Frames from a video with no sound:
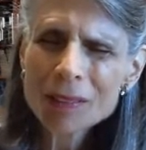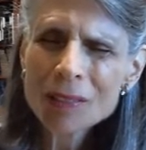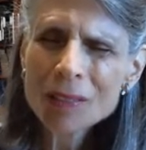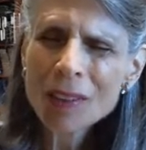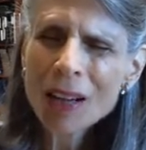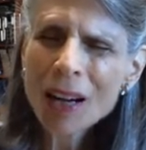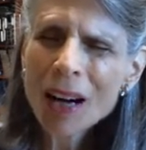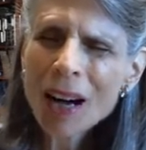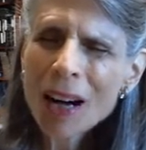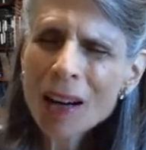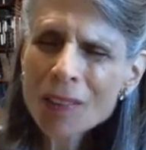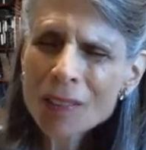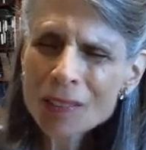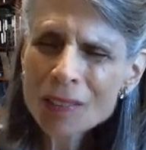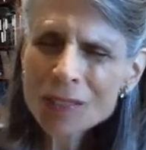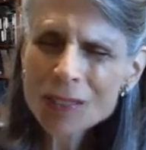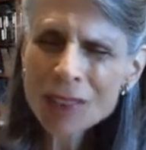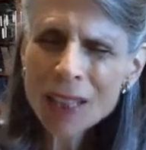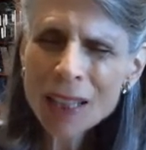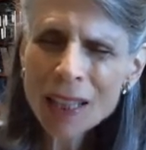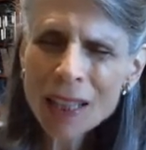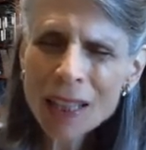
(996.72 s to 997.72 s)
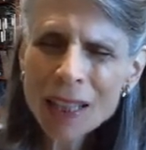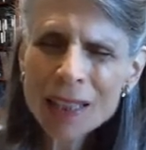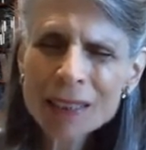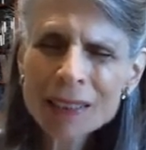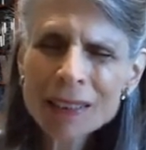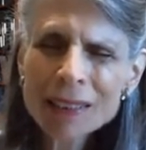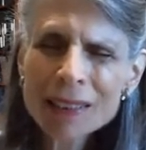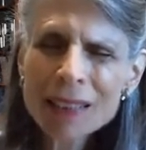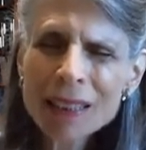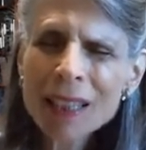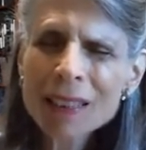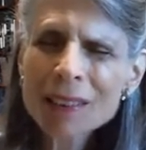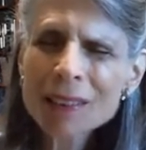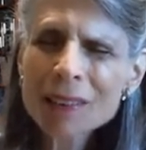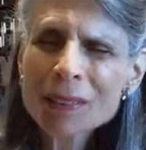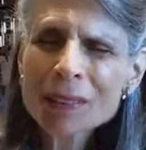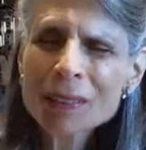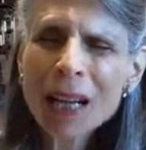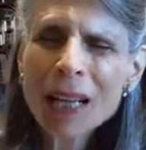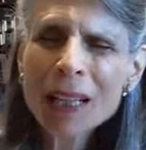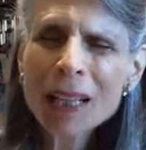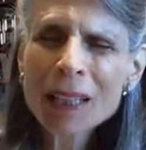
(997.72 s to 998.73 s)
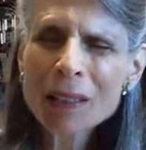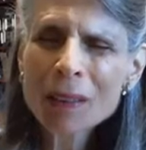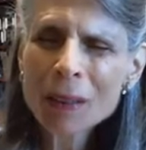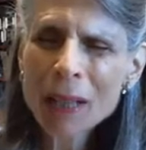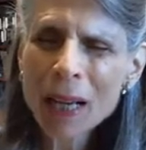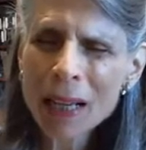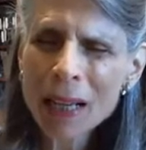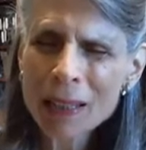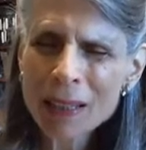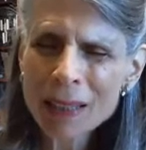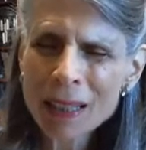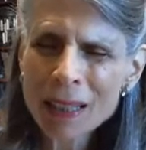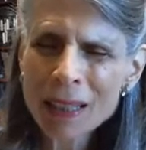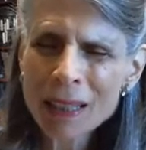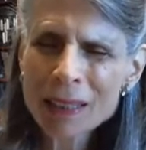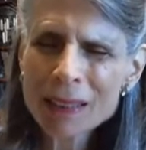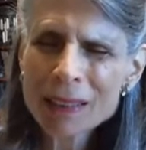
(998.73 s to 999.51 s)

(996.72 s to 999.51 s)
V'ahavta et Adonai Elohecha.